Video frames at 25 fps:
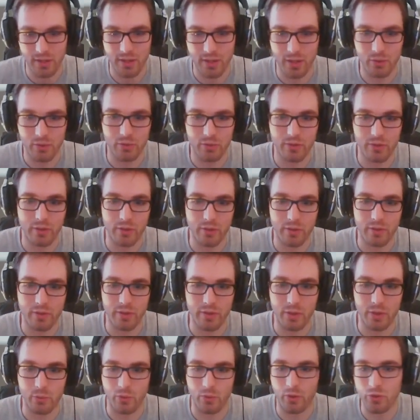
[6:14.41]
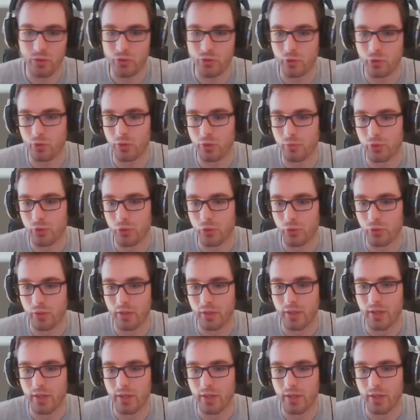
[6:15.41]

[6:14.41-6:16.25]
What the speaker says: And the other thing that we're also going to be doing